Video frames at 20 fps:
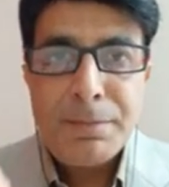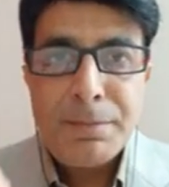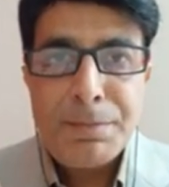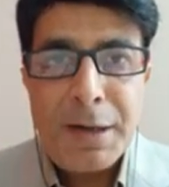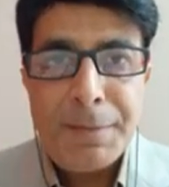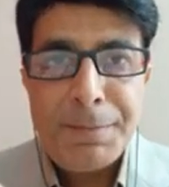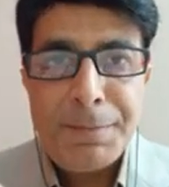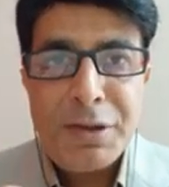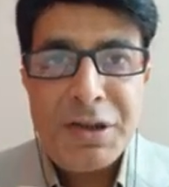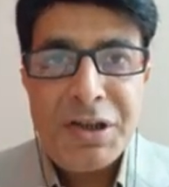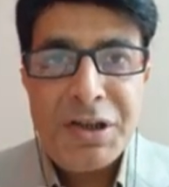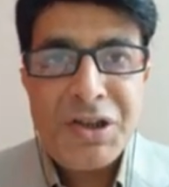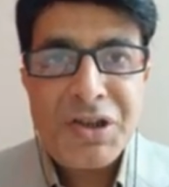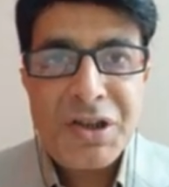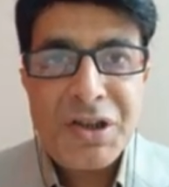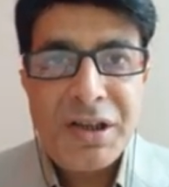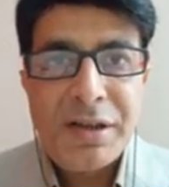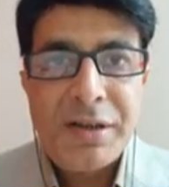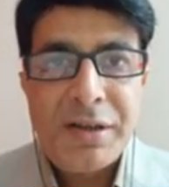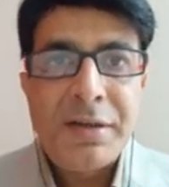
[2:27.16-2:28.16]

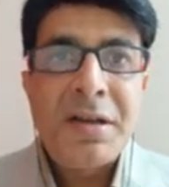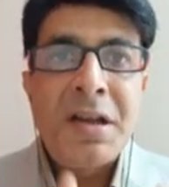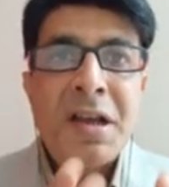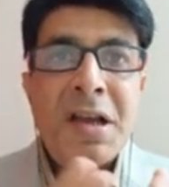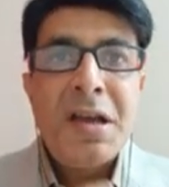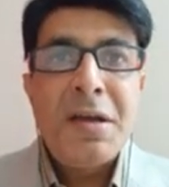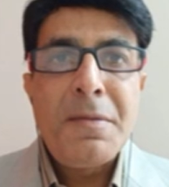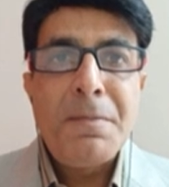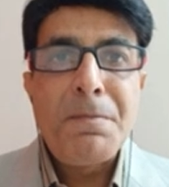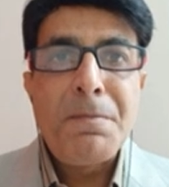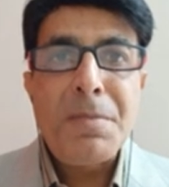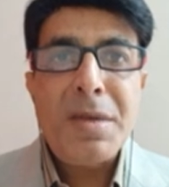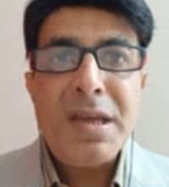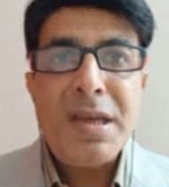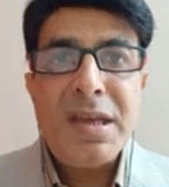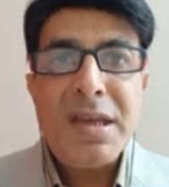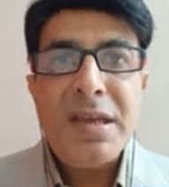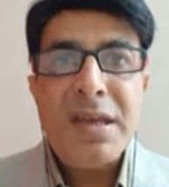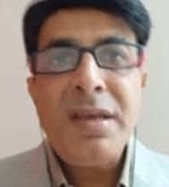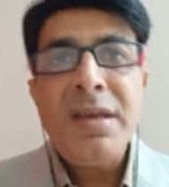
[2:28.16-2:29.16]
preposition,
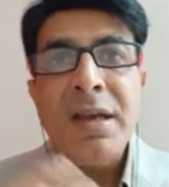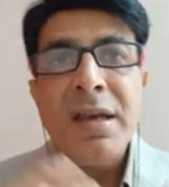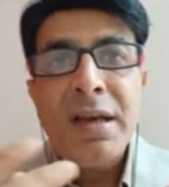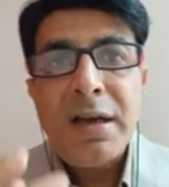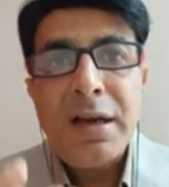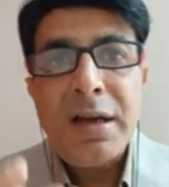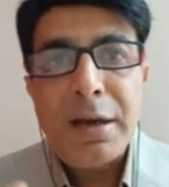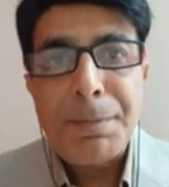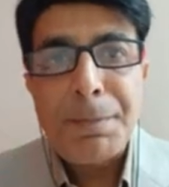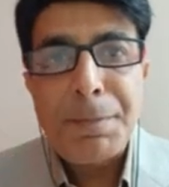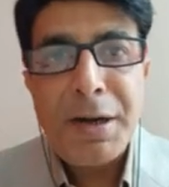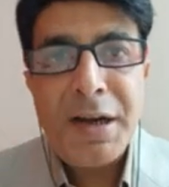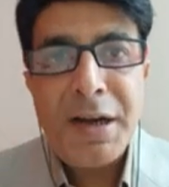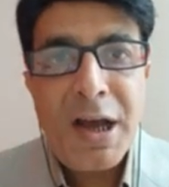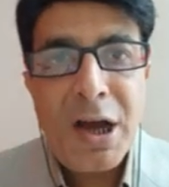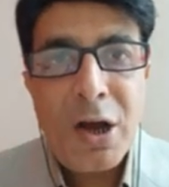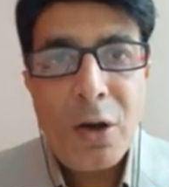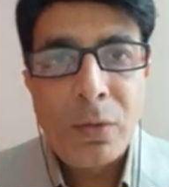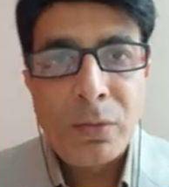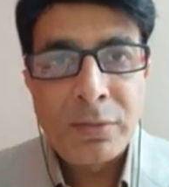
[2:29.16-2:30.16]
me a
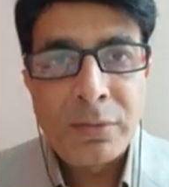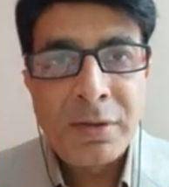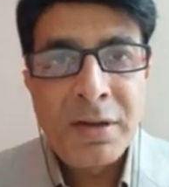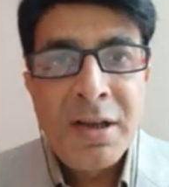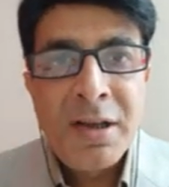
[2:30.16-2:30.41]
pronoun.